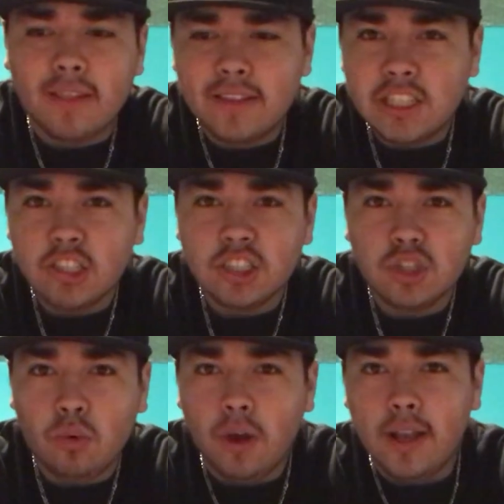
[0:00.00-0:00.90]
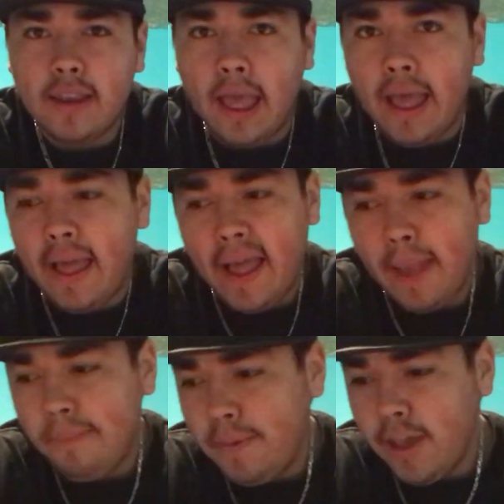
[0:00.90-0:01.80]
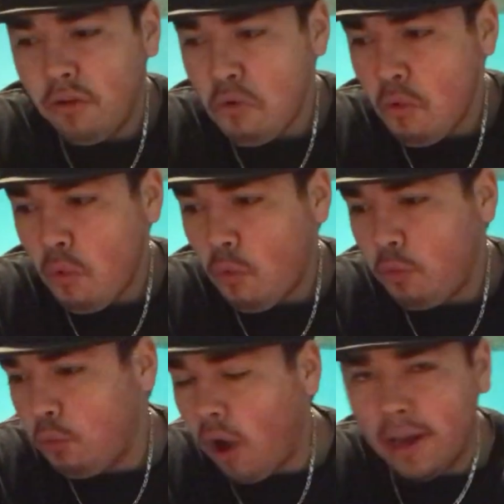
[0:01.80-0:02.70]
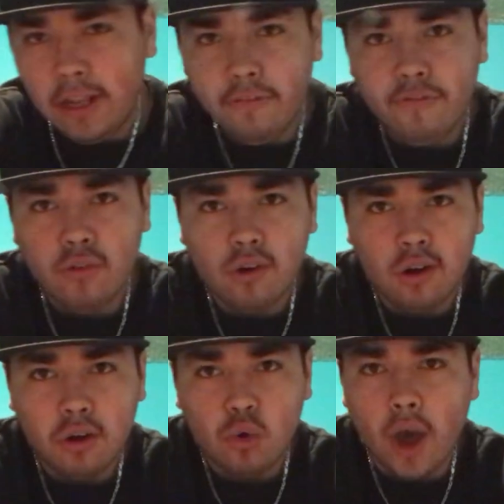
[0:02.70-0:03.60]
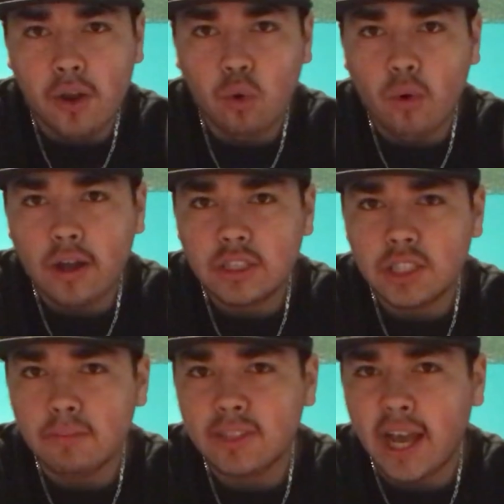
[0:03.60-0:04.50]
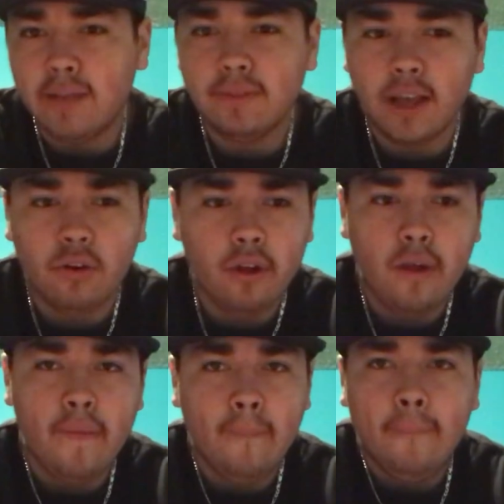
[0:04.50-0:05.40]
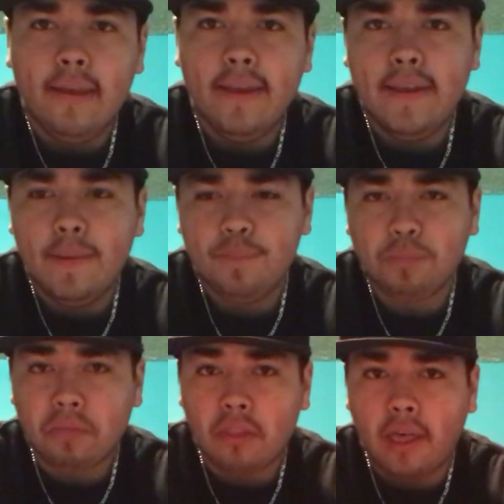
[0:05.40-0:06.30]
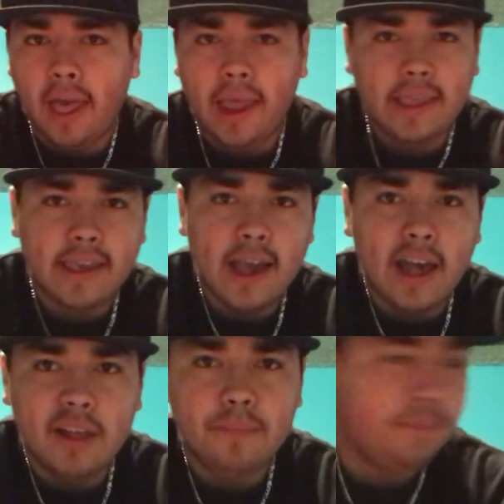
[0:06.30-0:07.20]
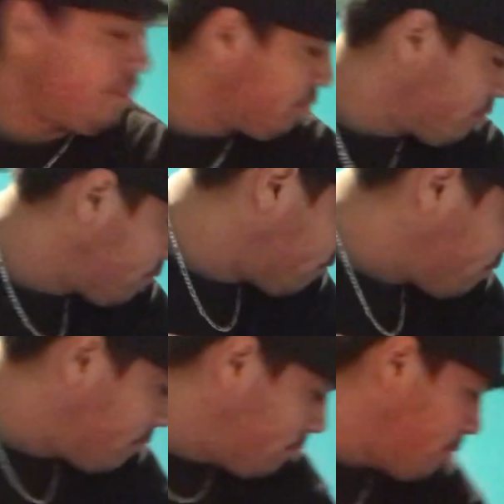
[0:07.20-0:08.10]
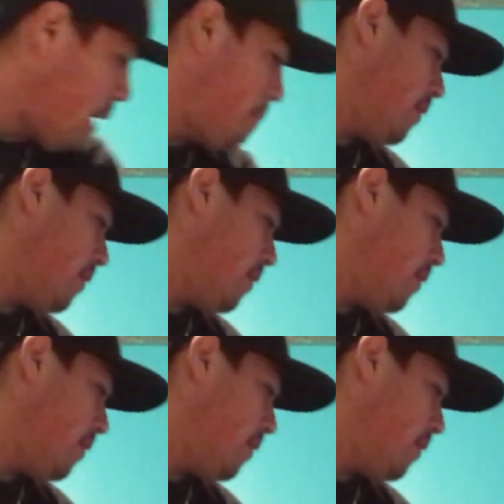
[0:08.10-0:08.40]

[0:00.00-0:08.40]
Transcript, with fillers: this is the one that I've been wanting for quite a some time now. I got, I've